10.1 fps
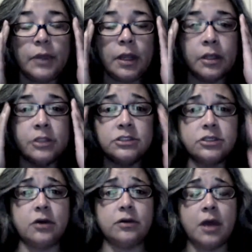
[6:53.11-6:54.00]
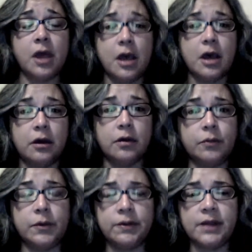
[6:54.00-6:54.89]
So
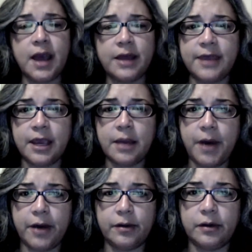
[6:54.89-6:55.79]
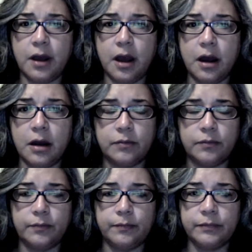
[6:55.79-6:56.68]
we really got to think about
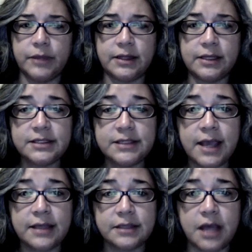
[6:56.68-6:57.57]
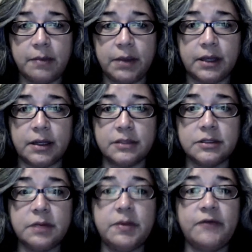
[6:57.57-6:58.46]
that this day is coming. It's
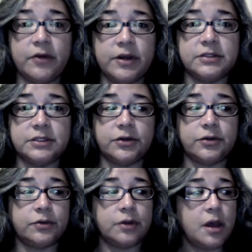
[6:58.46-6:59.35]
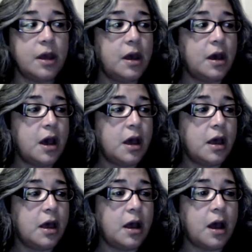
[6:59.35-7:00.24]
going to be very soon.
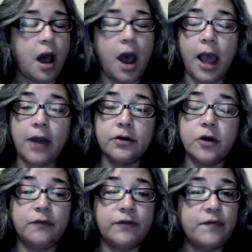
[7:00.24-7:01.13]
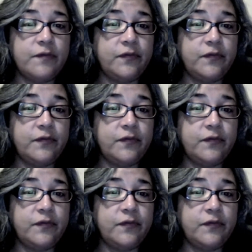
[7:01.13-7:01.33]
I don't know if you've